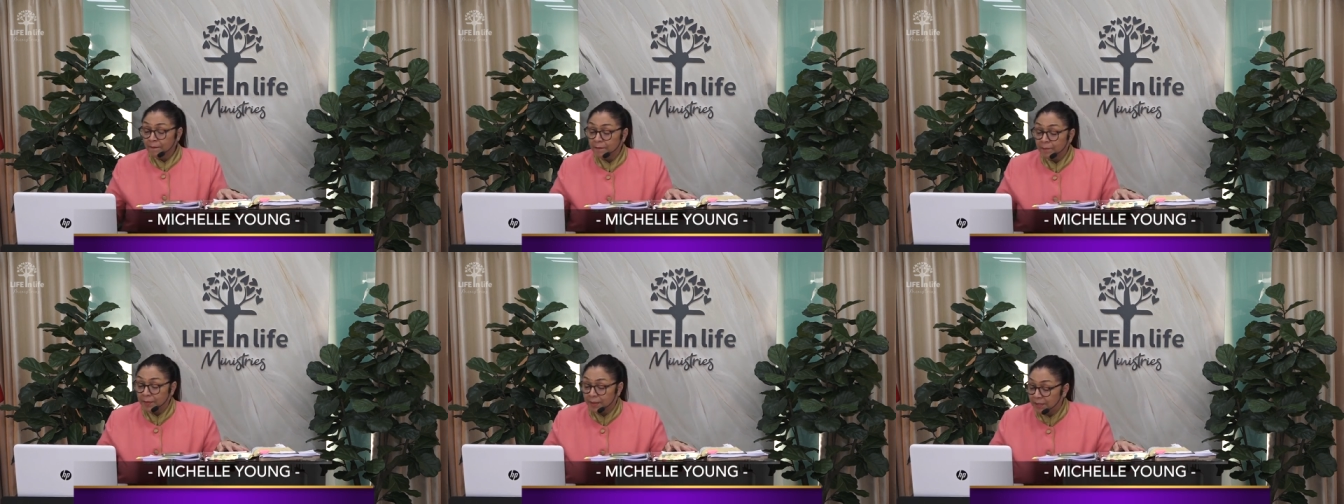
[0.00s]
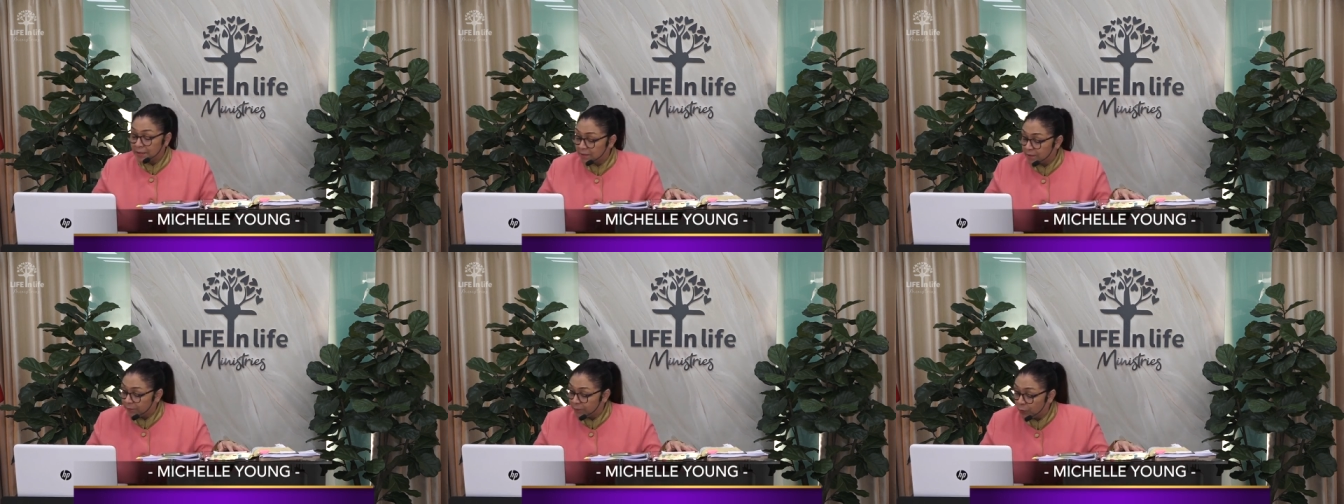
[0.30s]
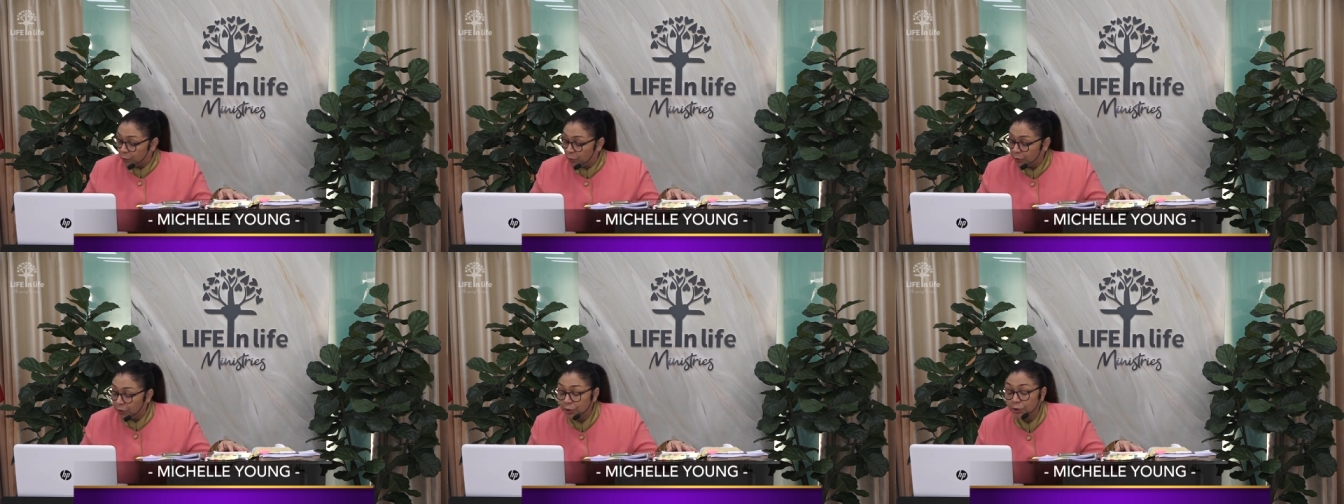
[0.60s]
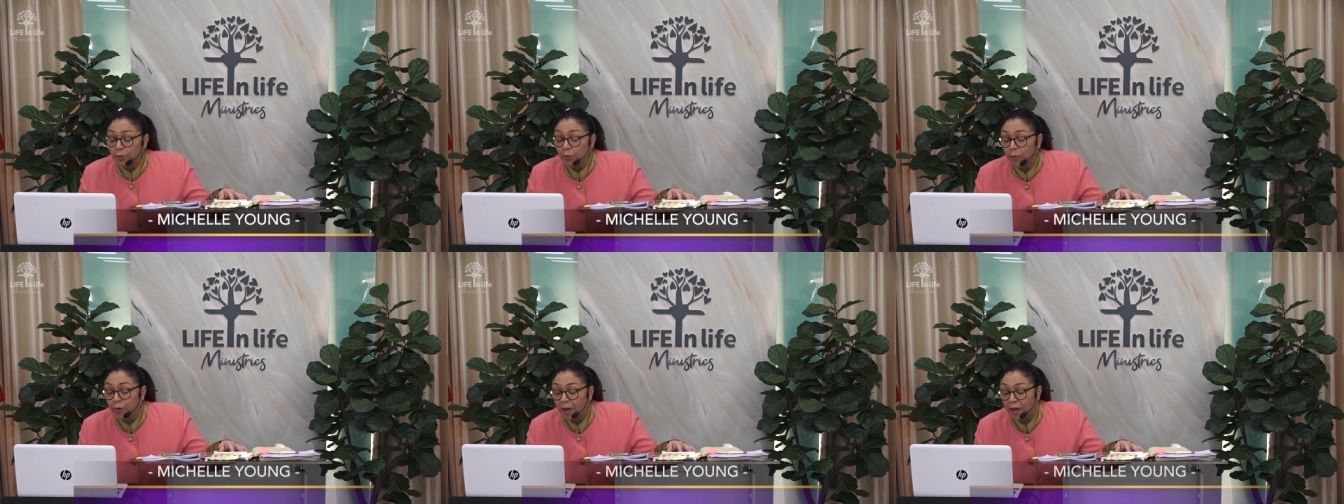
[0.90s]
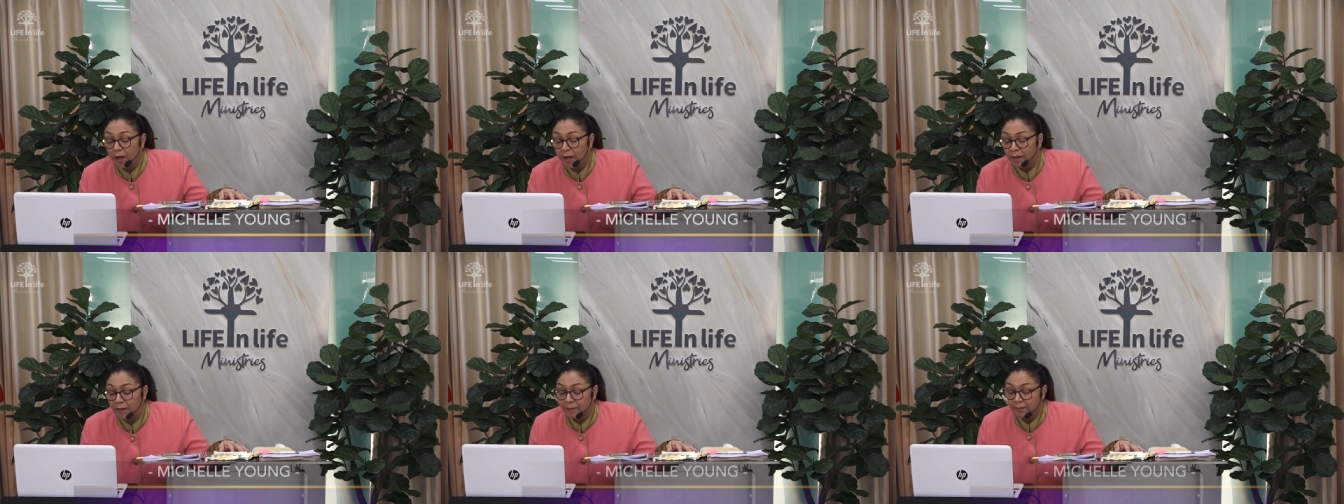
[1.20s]
Because of who you
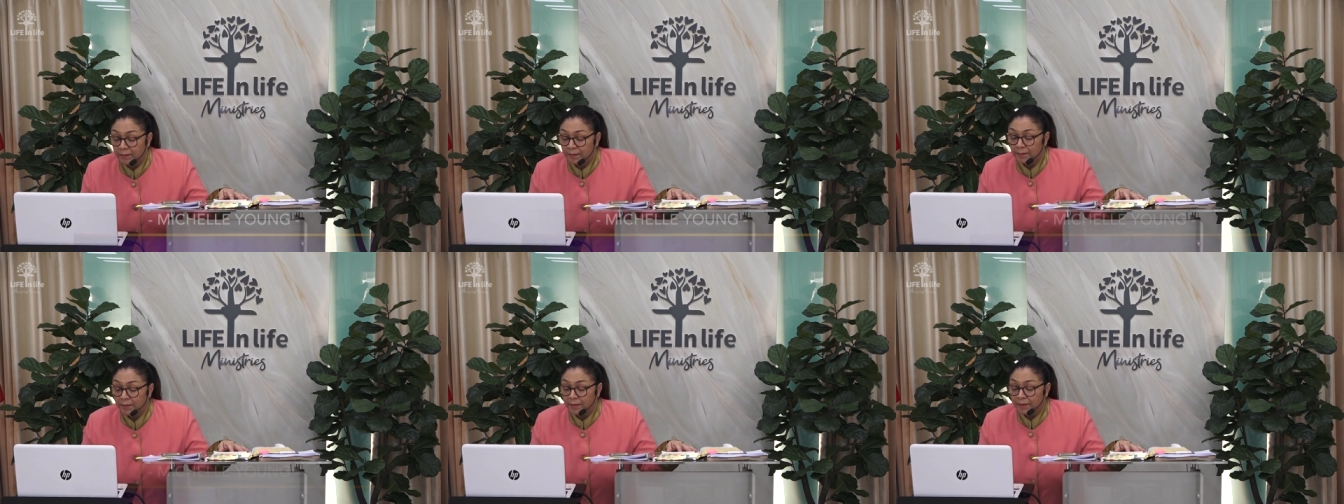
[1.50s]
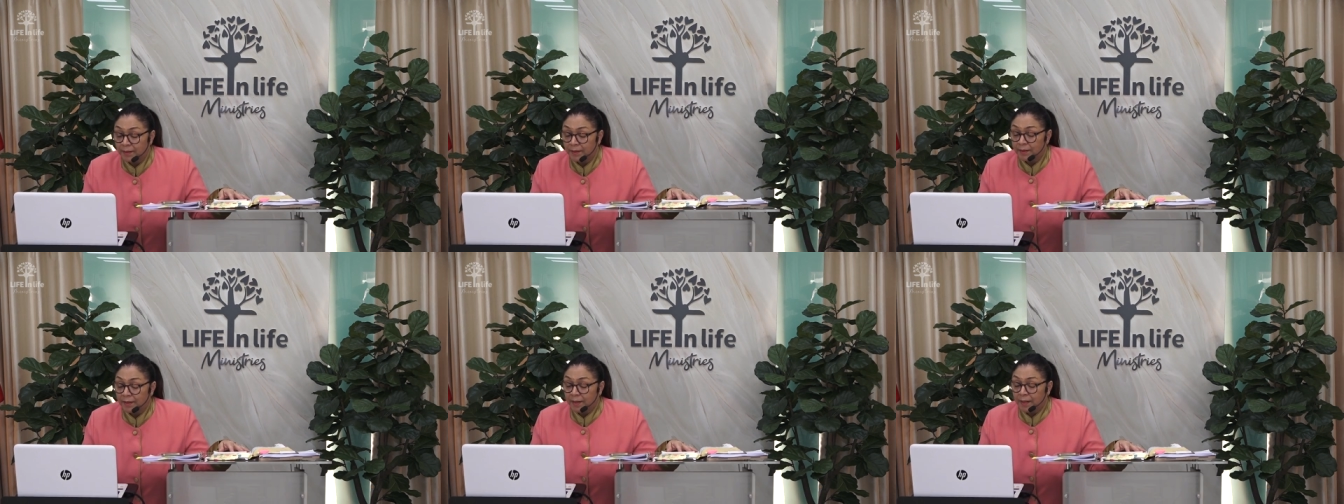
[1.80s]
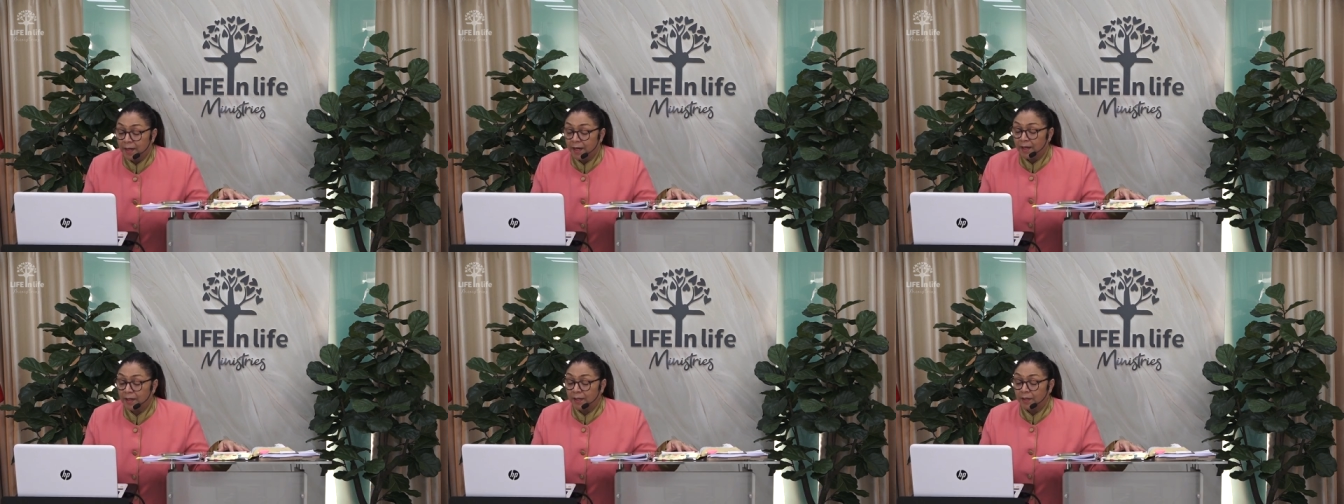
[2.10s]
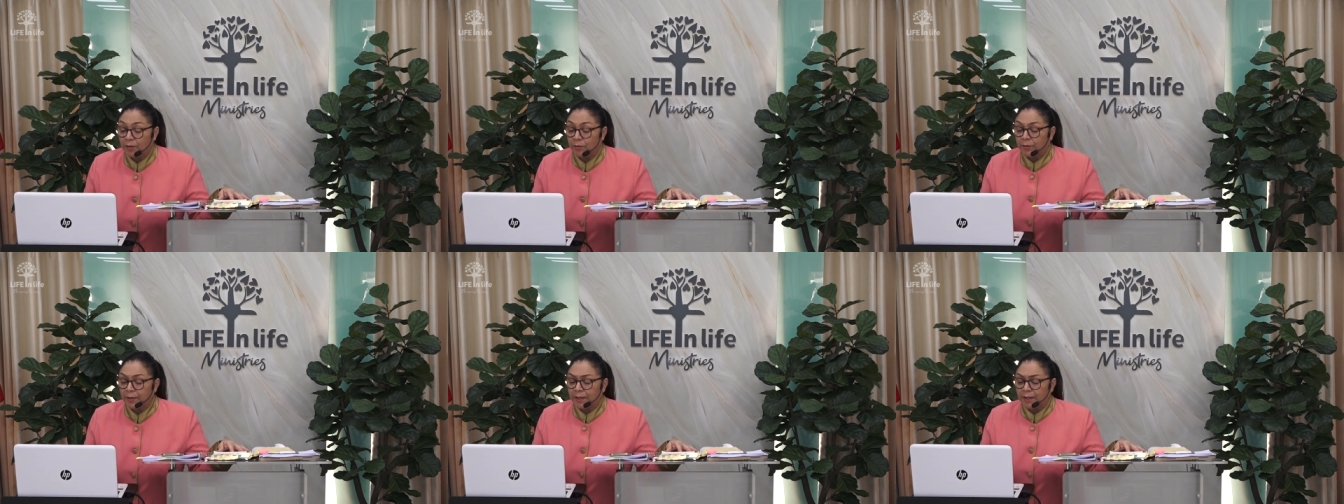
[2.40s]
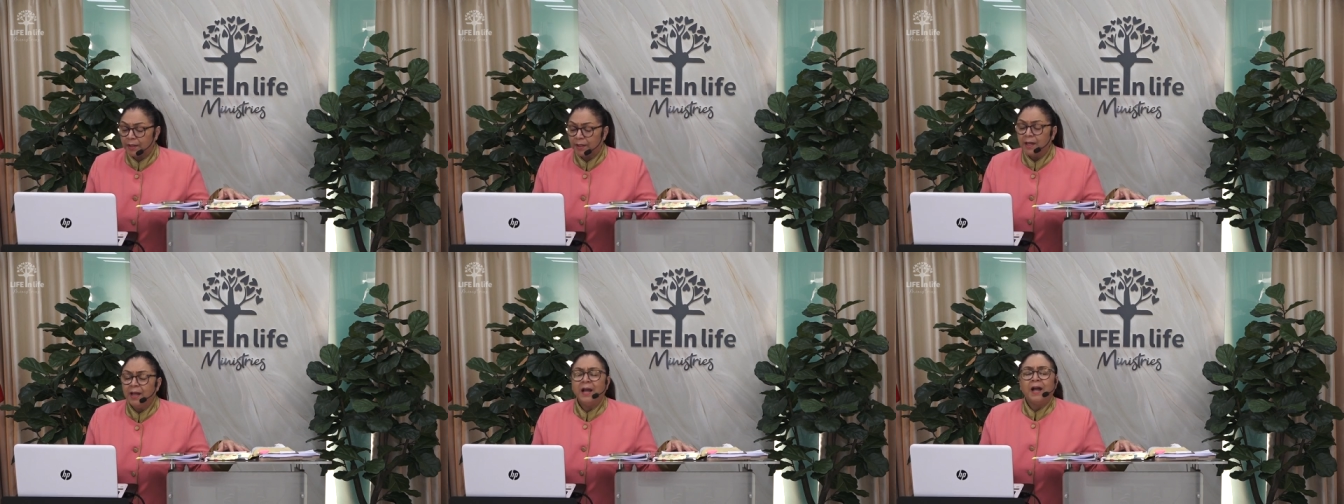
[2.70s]
are. Hallelujah.